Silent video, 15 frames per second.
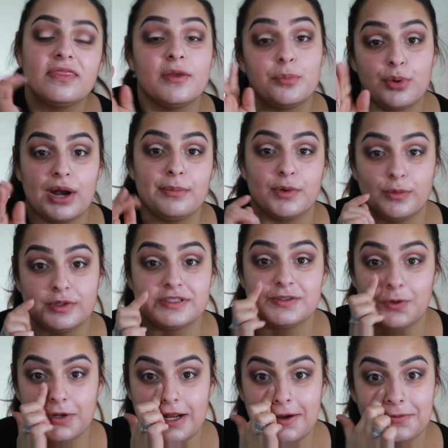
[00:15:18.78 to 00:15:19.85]
the primer was
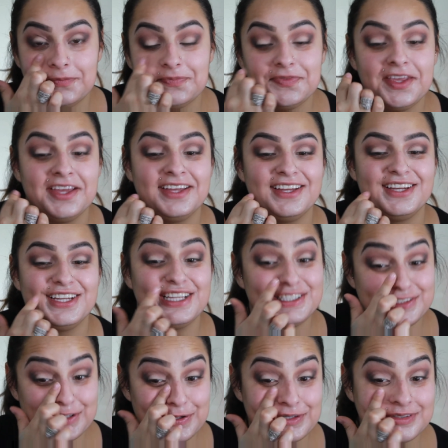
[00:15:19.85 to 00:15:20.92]
sold out.
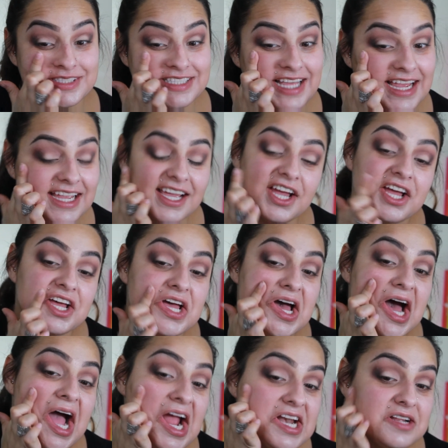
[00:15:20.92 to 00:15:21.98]
So it was like,
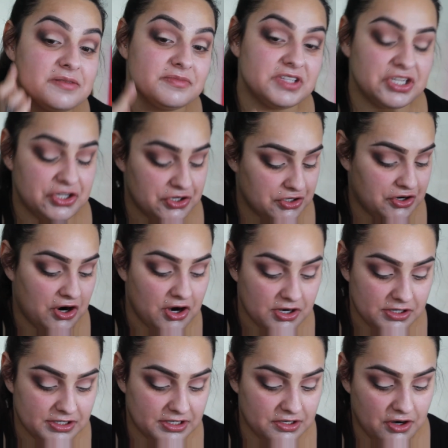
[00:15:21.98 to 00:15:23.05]
items in your
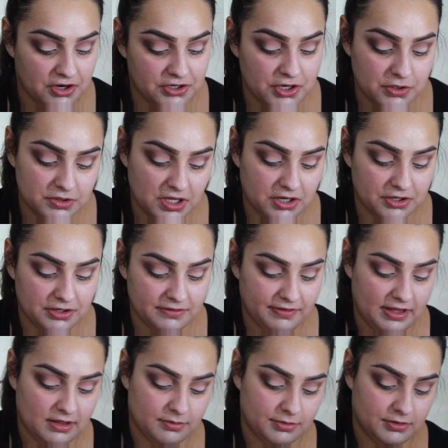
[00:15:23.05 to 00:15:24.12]
cart are no longer
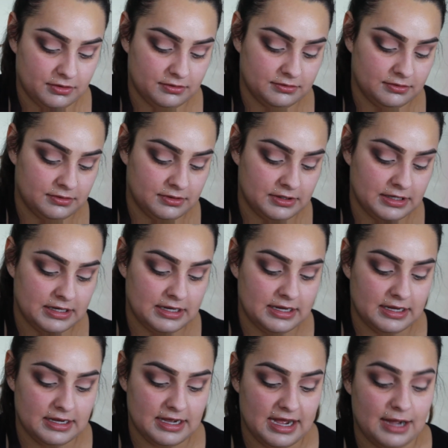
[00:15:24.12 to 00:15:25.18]
available.
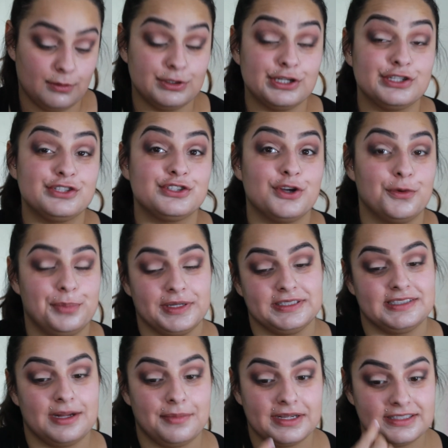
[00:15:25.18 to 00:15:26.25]
I was so pissed at